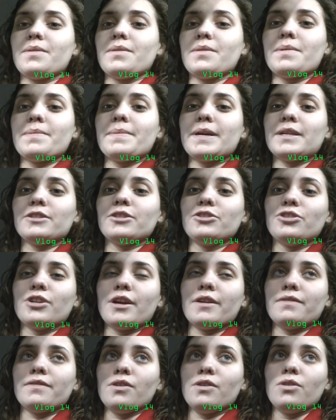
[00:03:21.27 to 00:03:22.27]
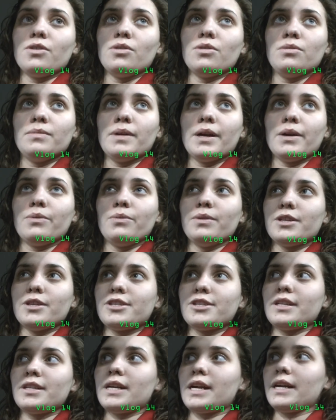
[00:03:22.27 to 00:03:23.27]
I'm about to drive home. I
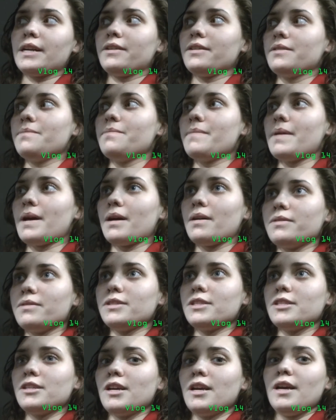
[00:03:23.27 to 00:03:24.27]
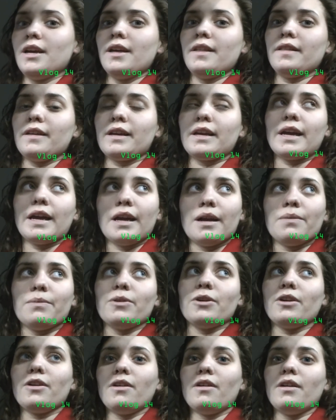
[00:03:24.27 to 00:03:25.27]
wish that I could mount the
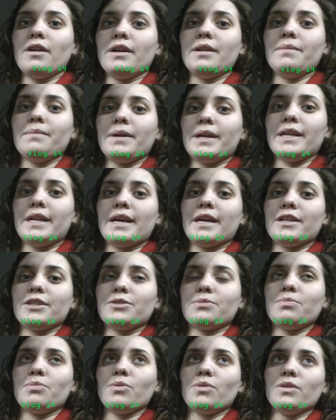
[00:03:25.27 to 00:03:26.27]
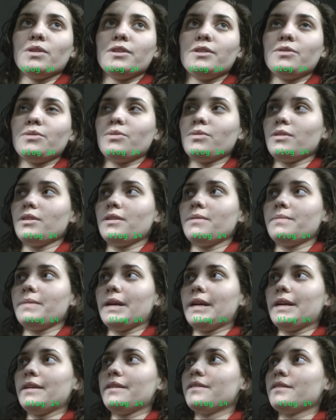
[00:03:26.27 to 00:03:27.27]
camera on my dashboard or on
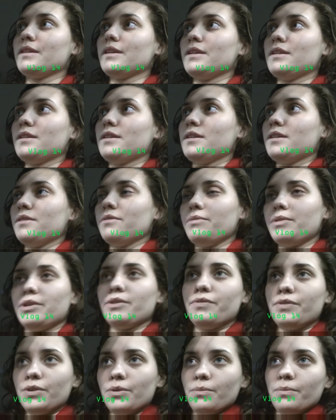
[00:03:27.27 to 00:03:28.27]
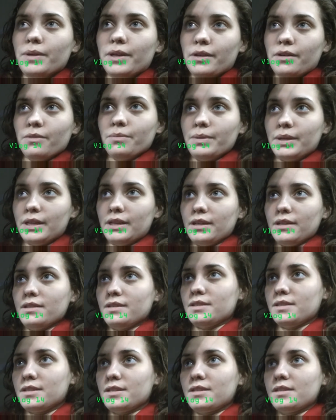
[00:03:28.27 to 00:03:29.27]
my rear view mirror,
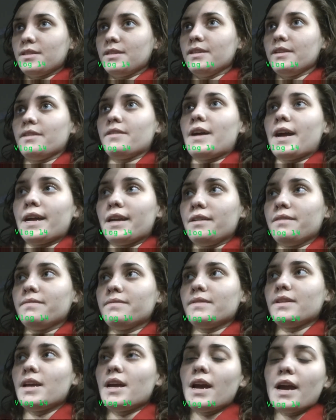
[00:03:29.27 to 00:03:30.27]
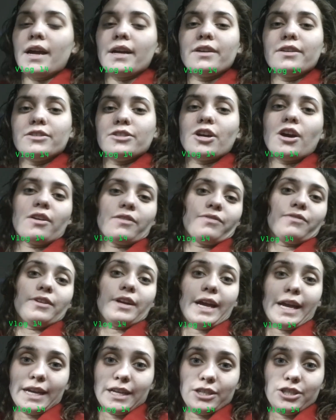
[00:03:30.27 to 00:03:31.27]
because, you know, I could talk for
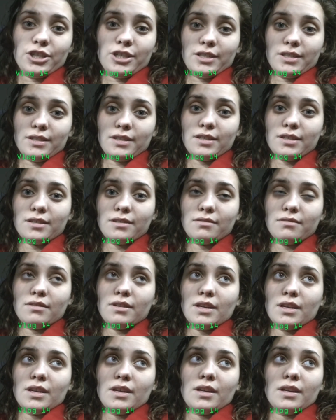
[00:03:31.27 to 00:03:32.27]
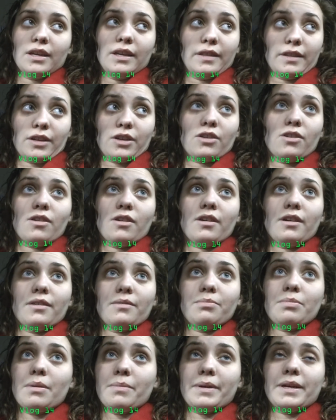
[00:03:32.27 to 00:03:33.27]
ages in the car
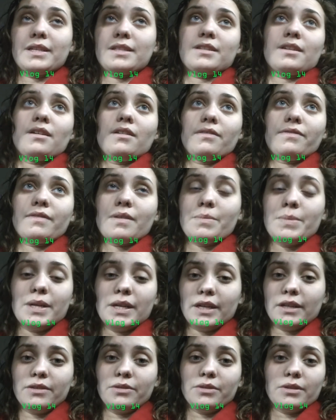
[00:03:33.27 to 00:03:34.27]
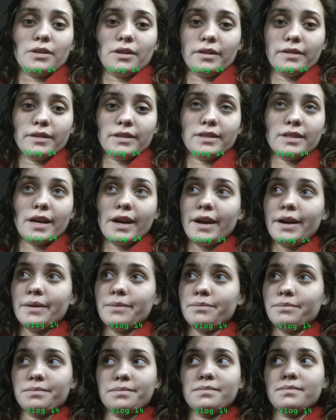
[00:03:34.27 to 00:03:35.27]
by myself. I mean, I do it all the
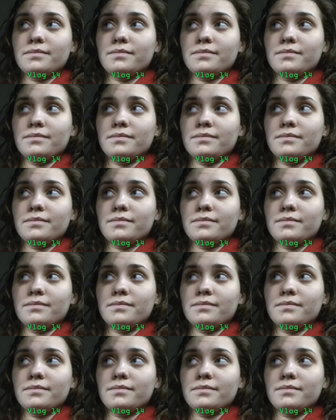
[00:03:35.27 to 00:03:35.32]
time.